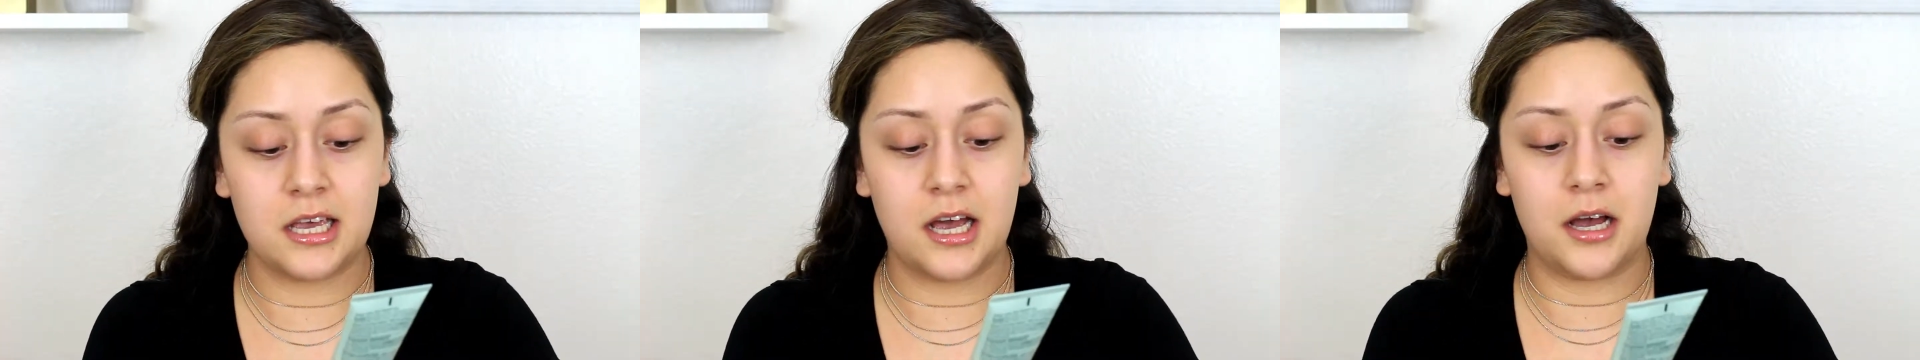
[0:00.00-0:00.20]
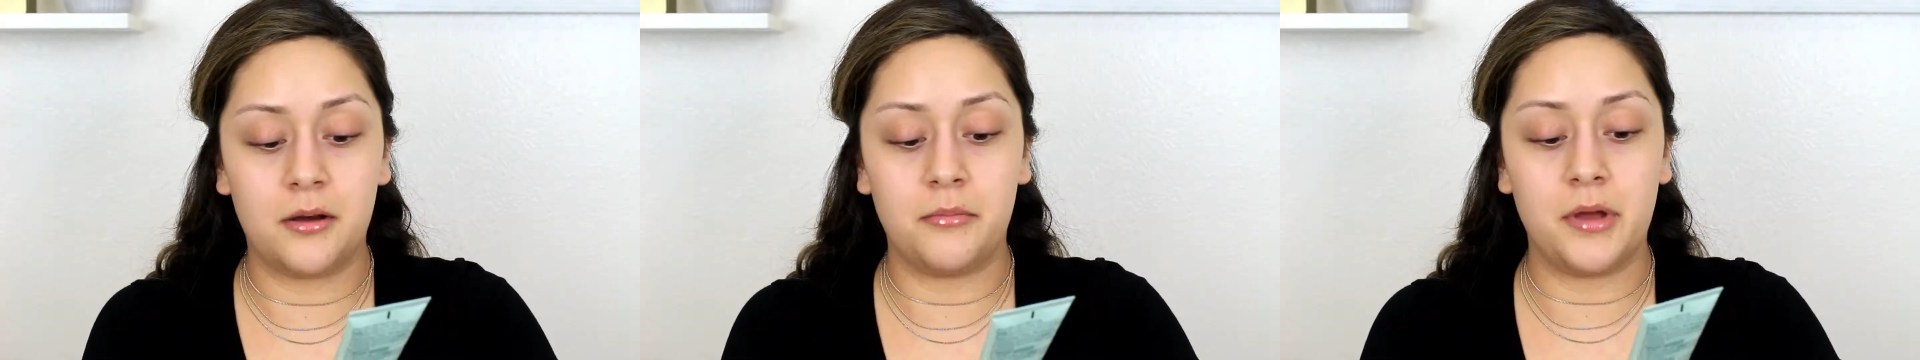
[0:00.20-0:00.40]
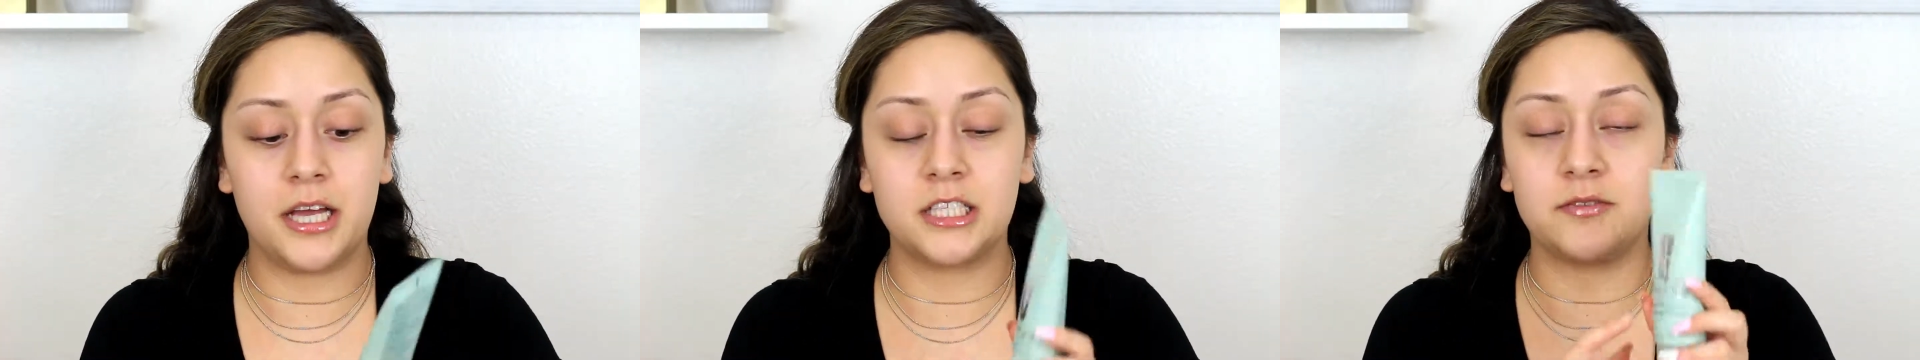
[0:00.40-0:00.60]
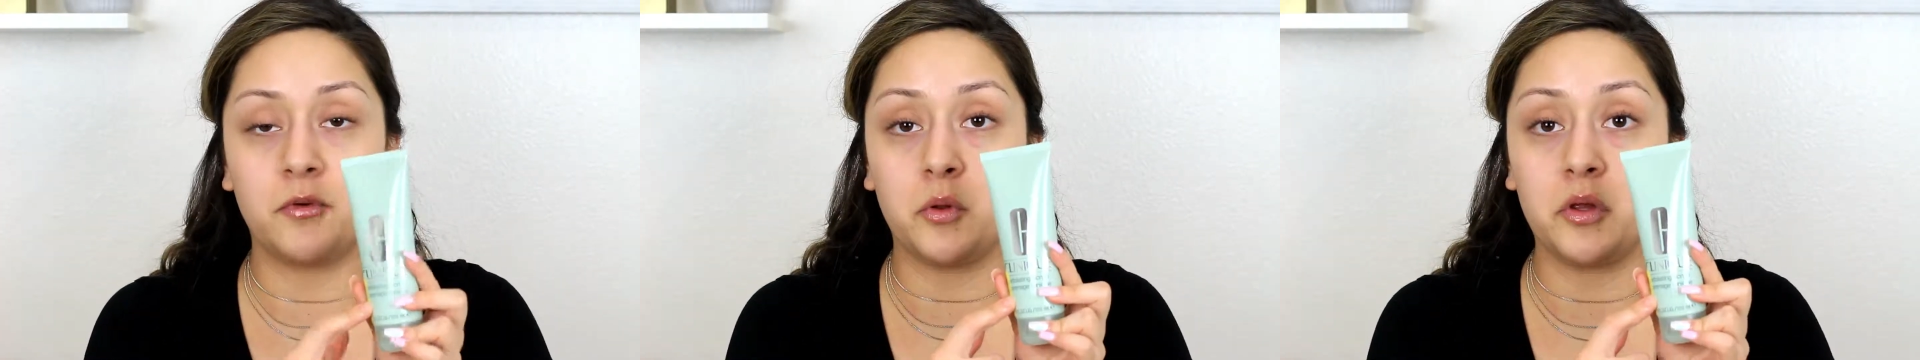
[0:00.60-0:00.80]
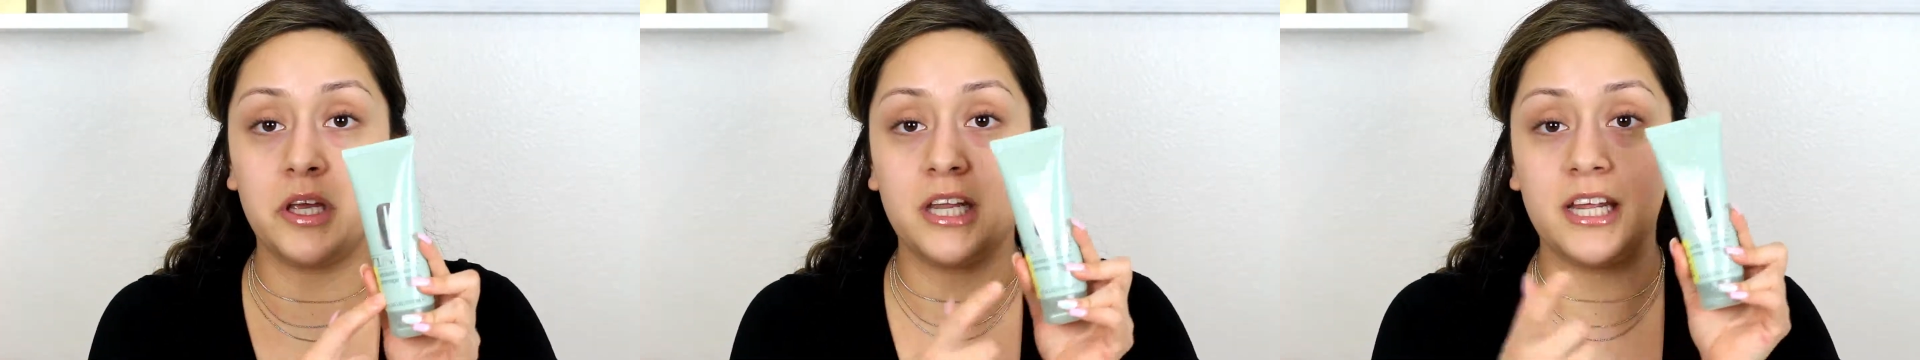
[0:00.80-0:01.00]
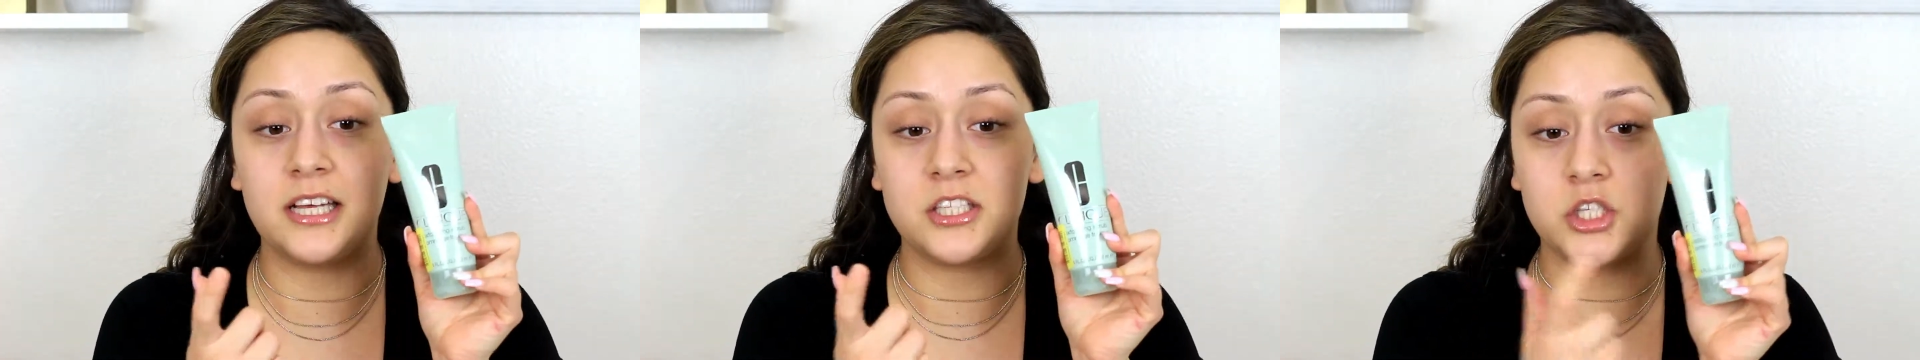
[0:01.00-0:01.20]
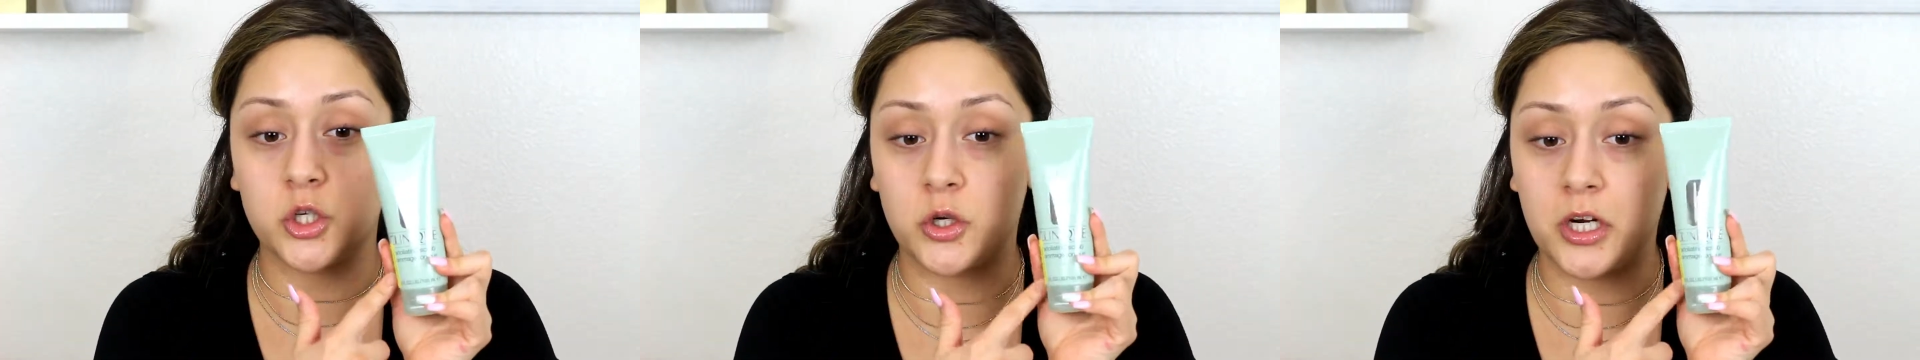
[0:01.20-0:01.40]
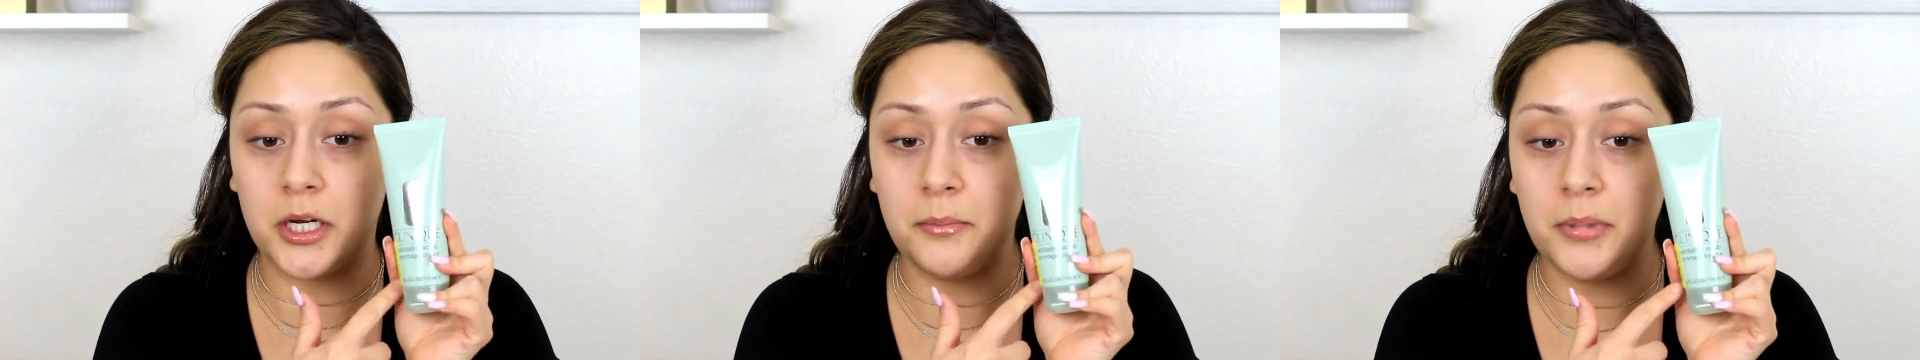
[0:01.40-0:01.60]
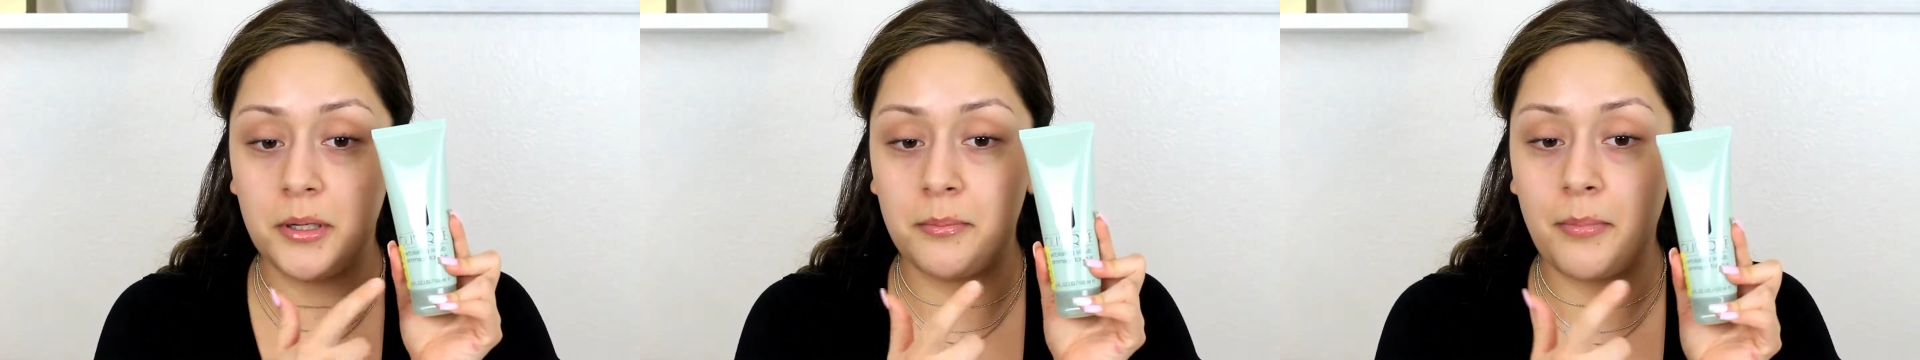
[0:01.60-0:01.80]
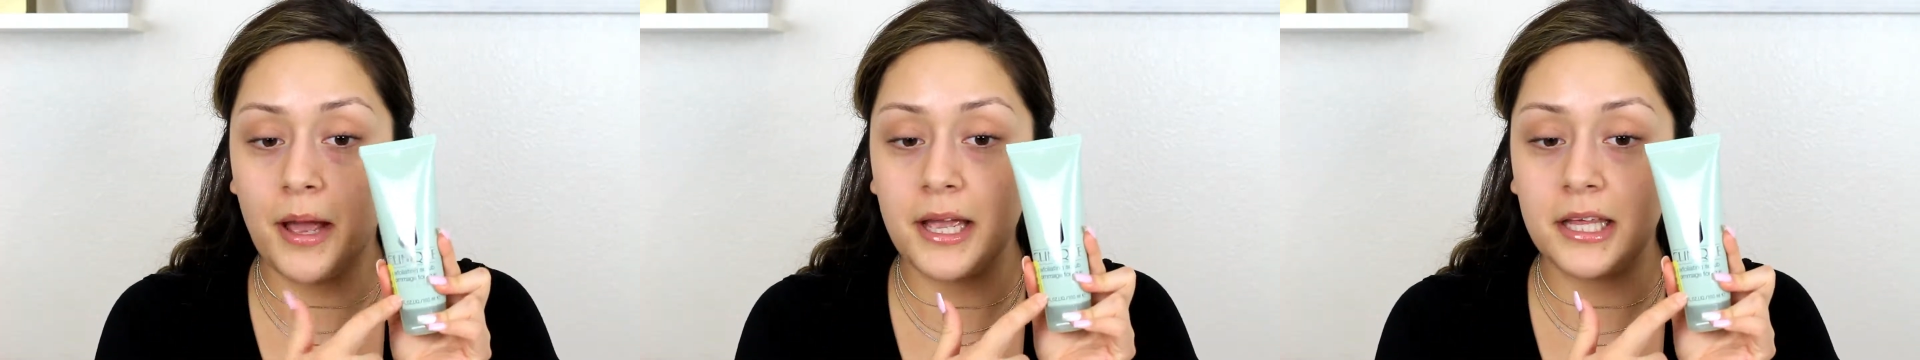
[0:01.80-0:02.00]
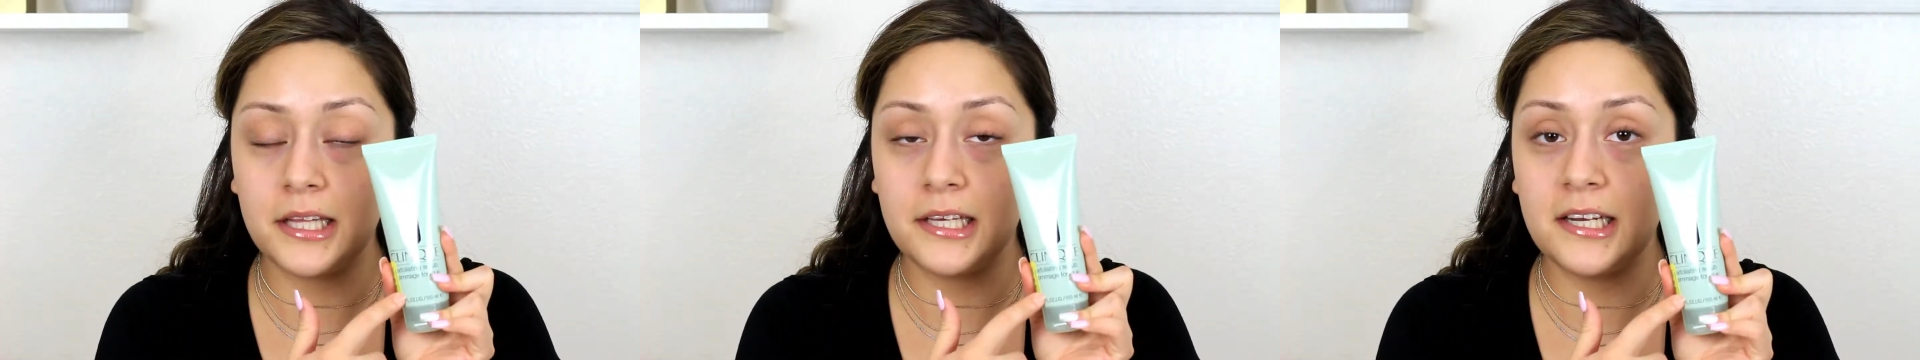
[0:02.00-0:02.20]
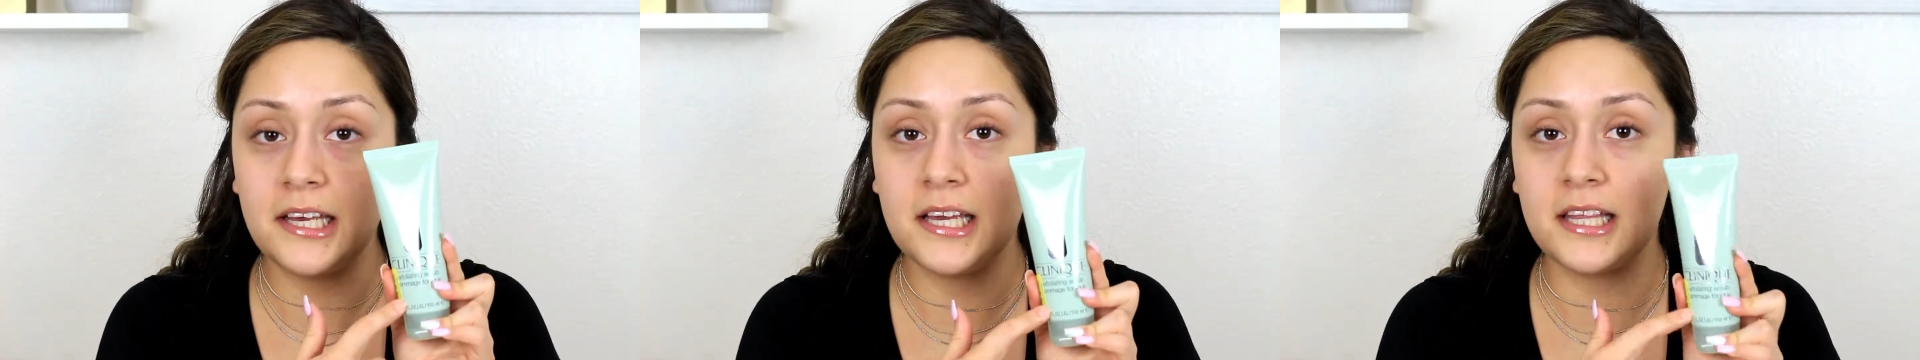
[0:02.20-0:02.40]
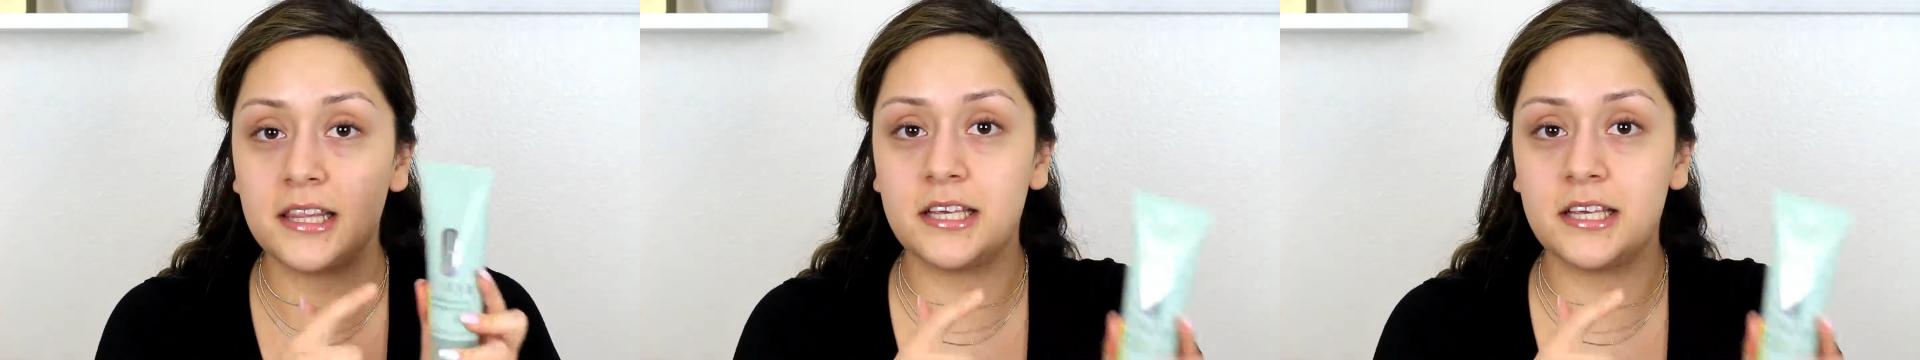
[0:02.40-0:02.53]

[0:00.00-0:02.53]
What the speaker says: exfoliating scrub by Clinique.